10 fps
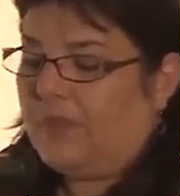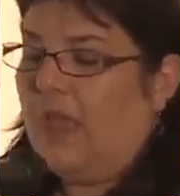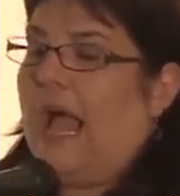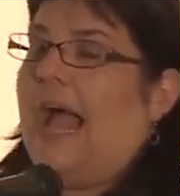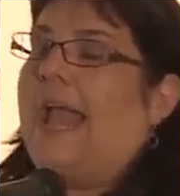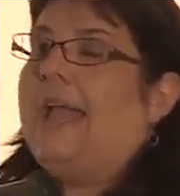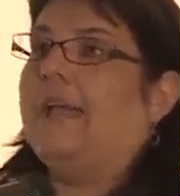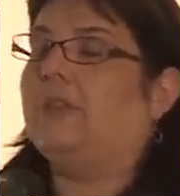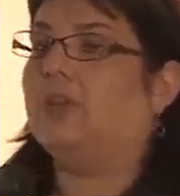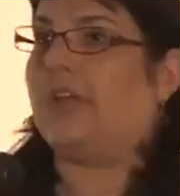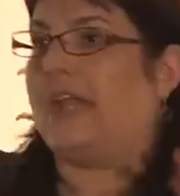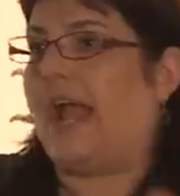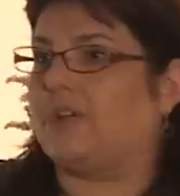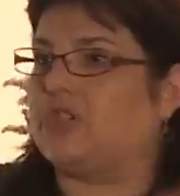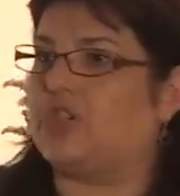I look at
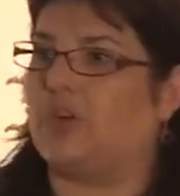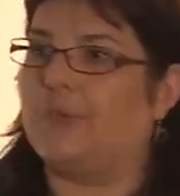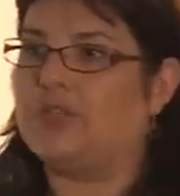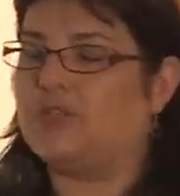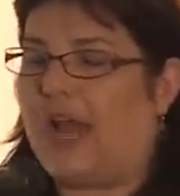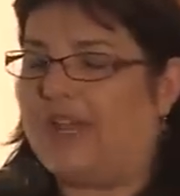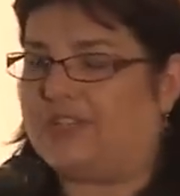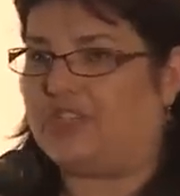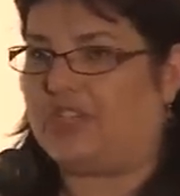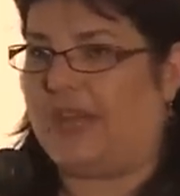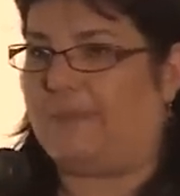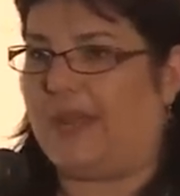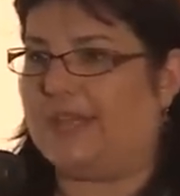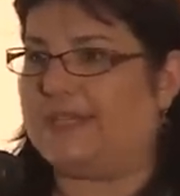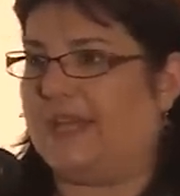how Sherman tried to shape
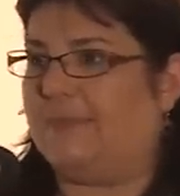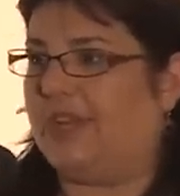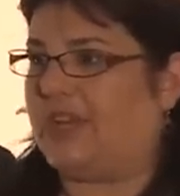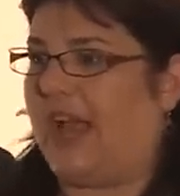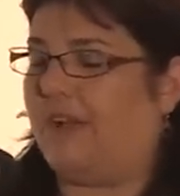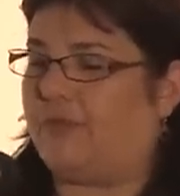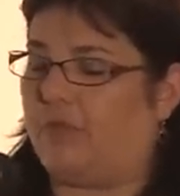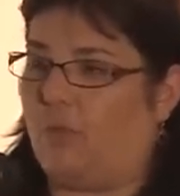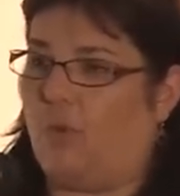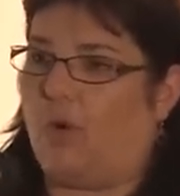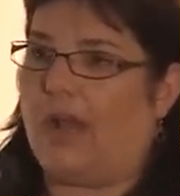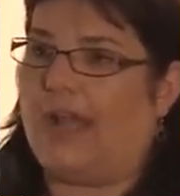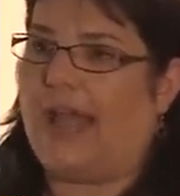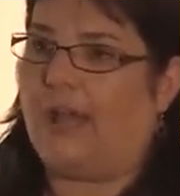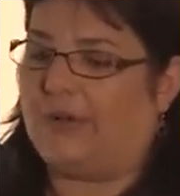his image after the war
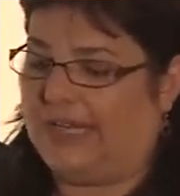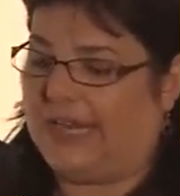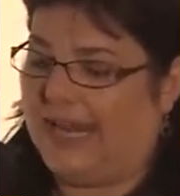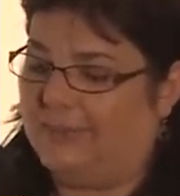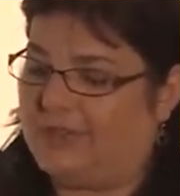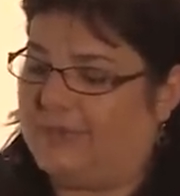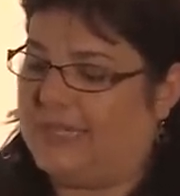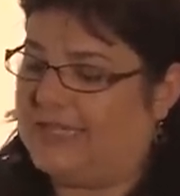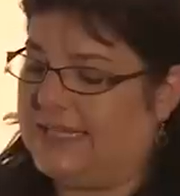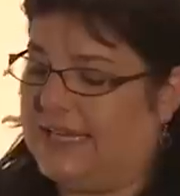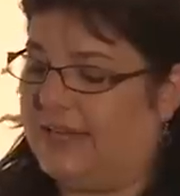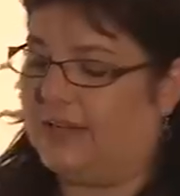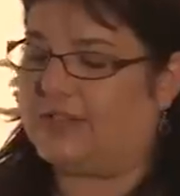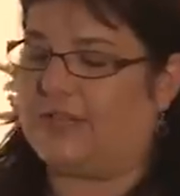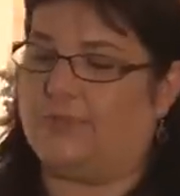and how he came to be
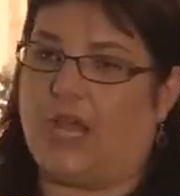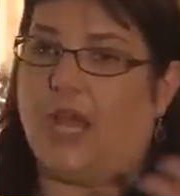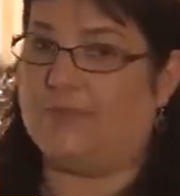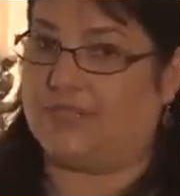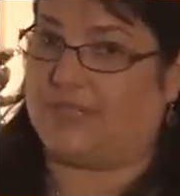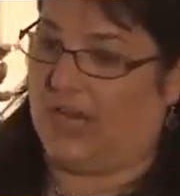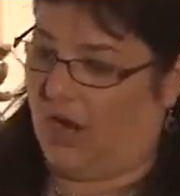seen sometimes as the